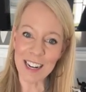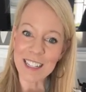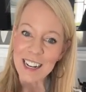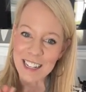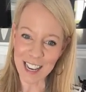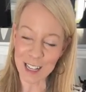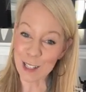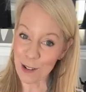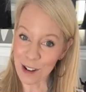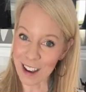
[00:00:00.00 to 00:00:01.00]
It is gonna
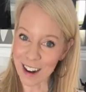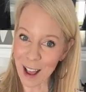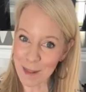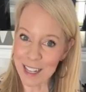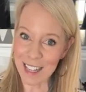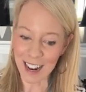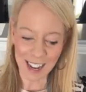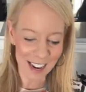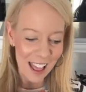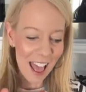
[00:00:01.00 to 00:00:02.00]
taste so good. I'm
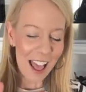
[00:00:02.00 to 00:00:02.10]
excited.